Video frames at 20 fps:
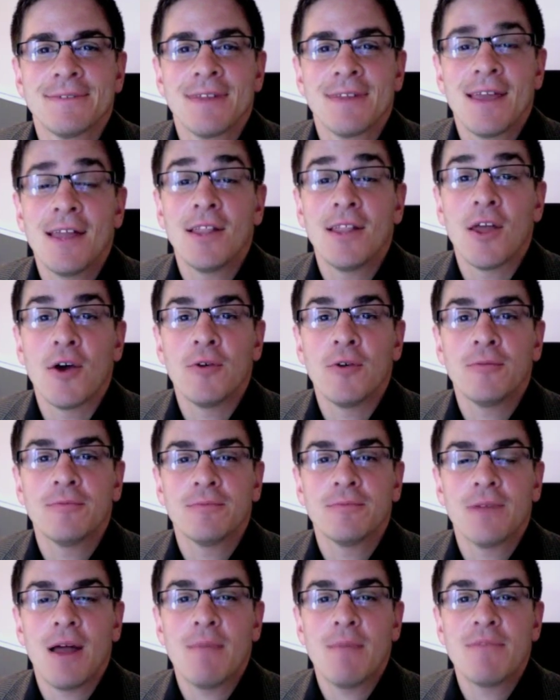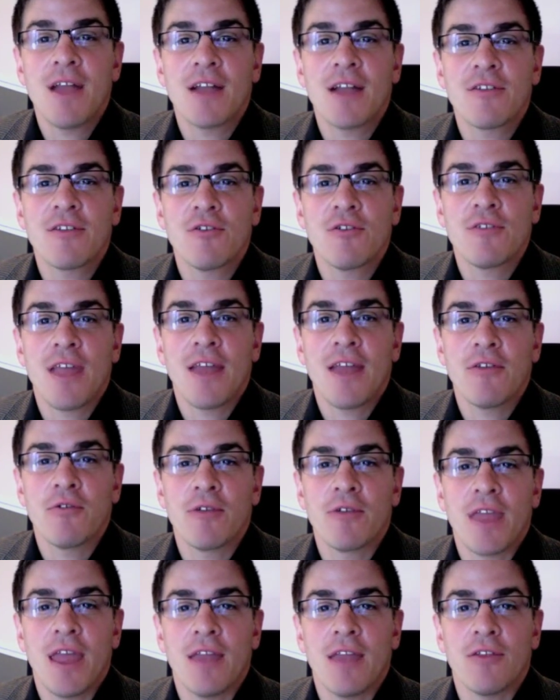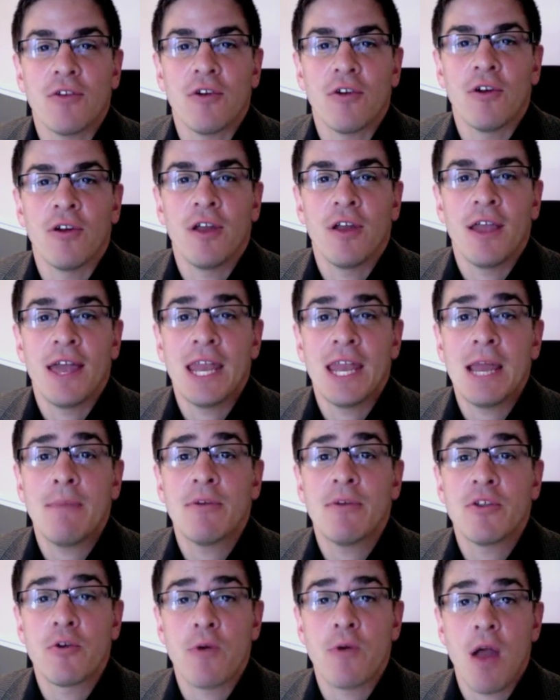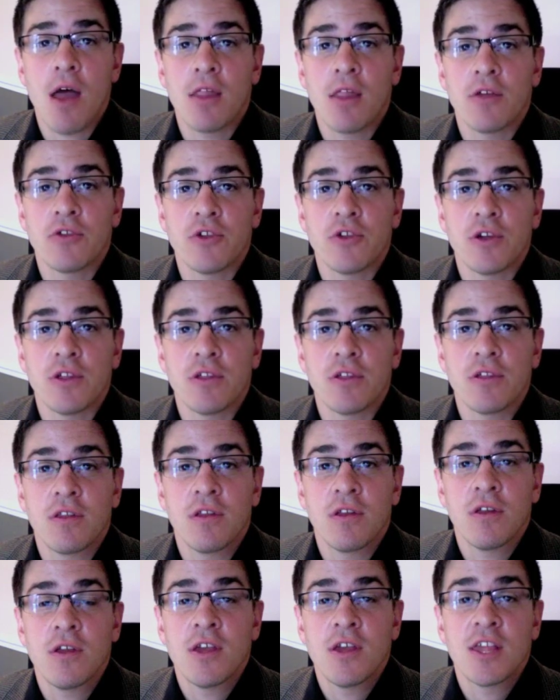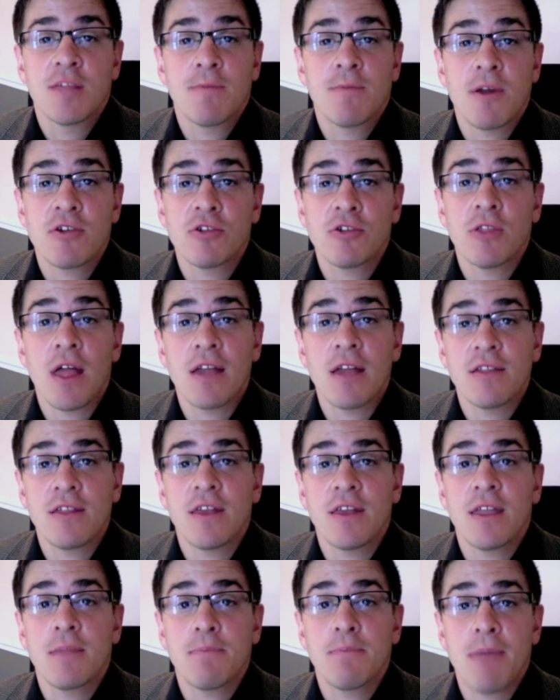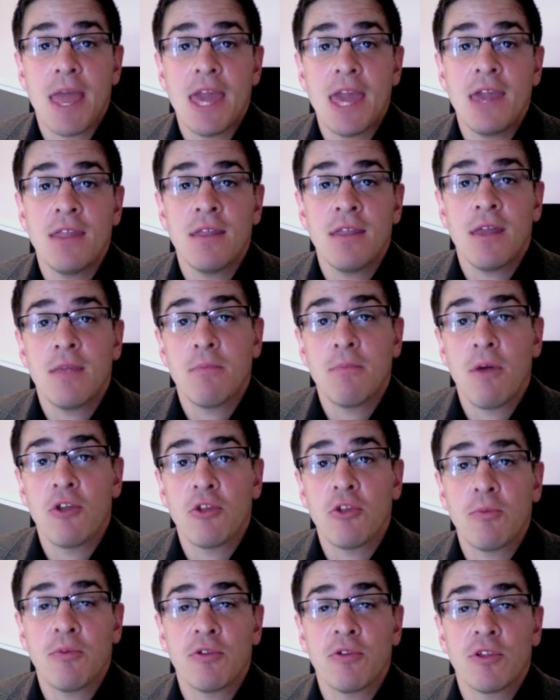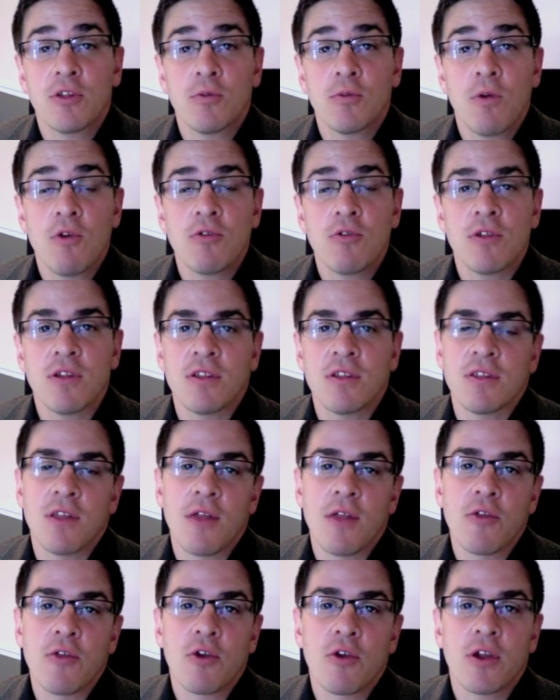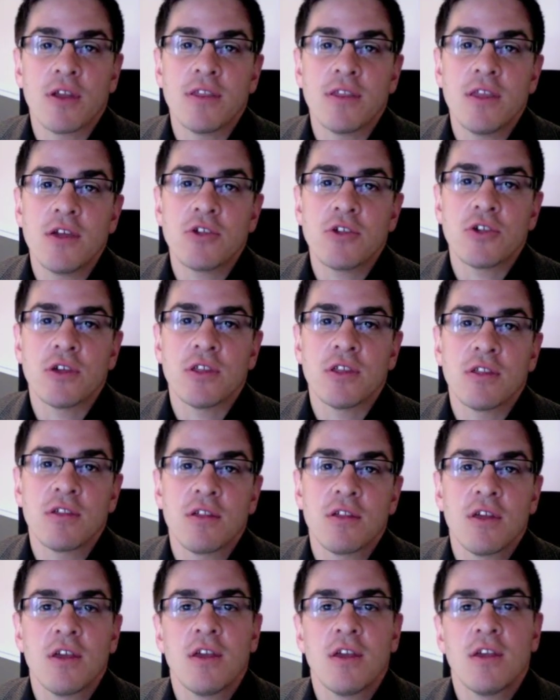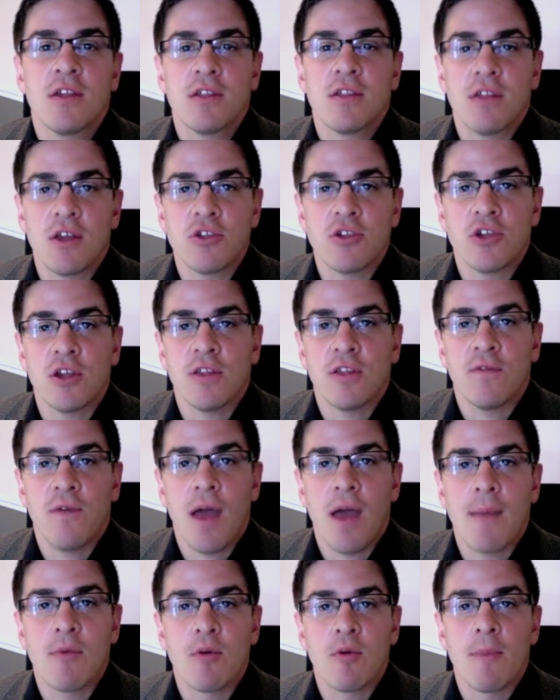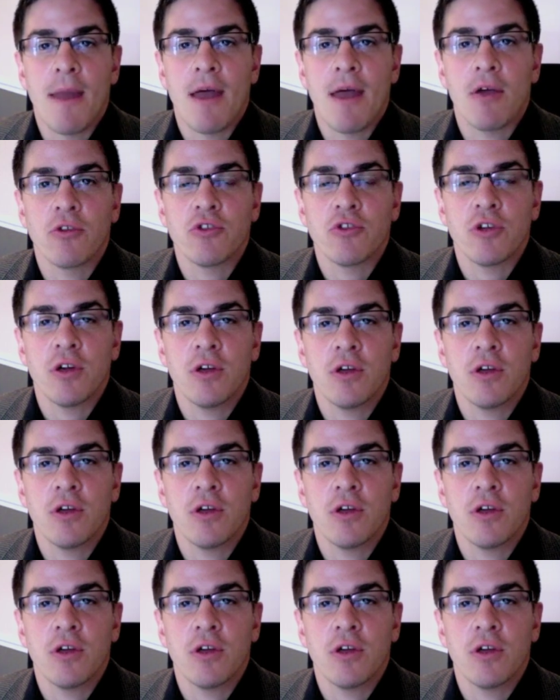Hello, I'm Dr. Daniel Kantor, and I'm a neurologist specializing in pain and multiple sclerosis and other conditions such as fibromyalgia.